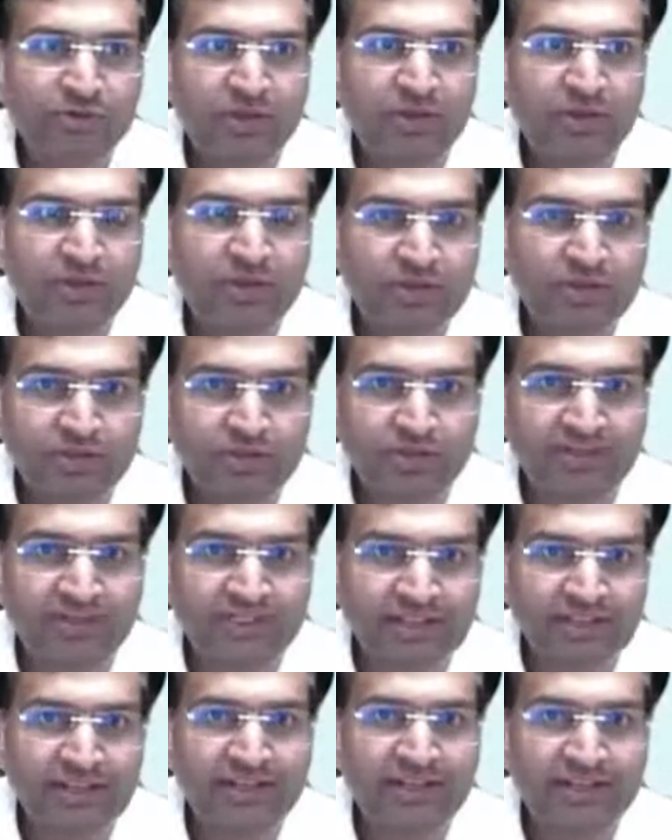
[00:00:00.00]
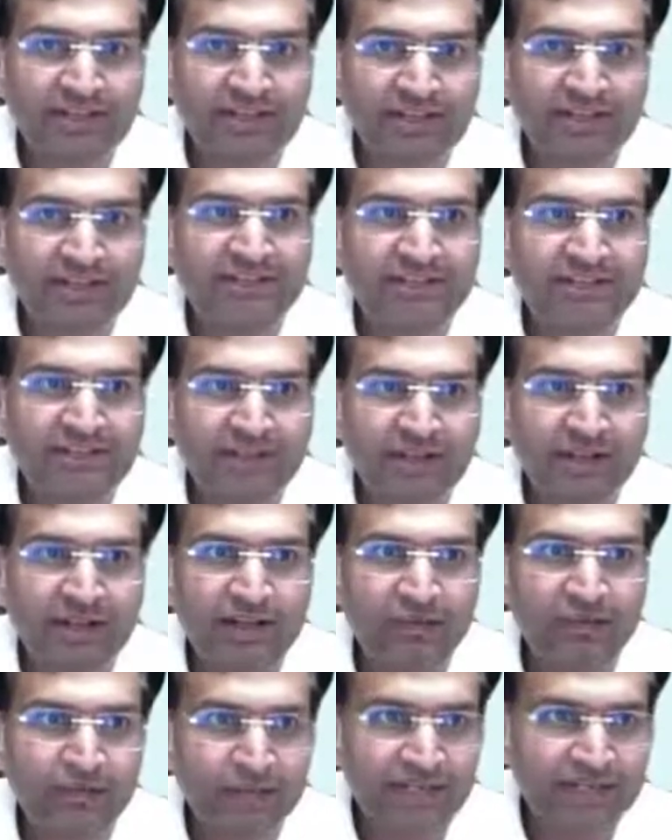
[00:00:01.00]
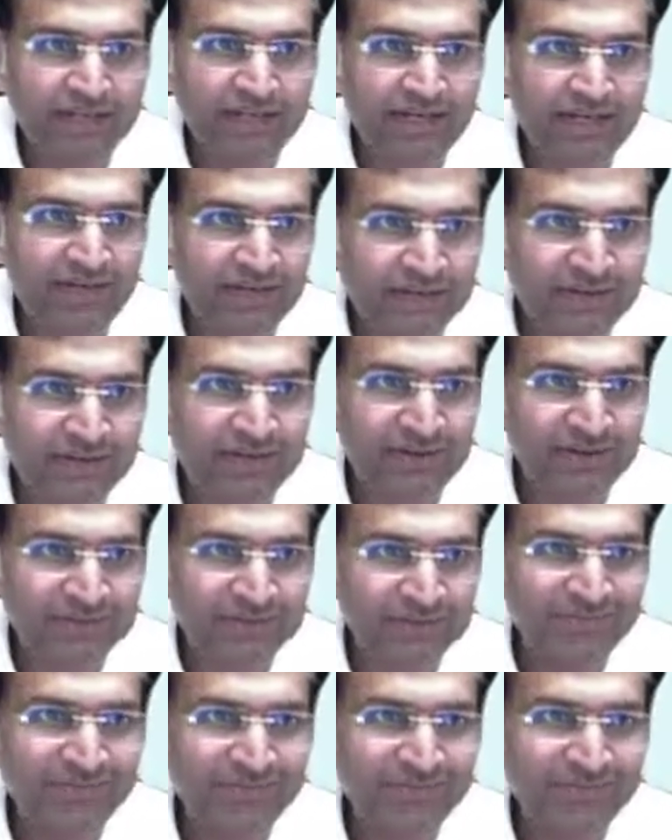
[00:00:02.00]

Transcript: should see the results with that lens also.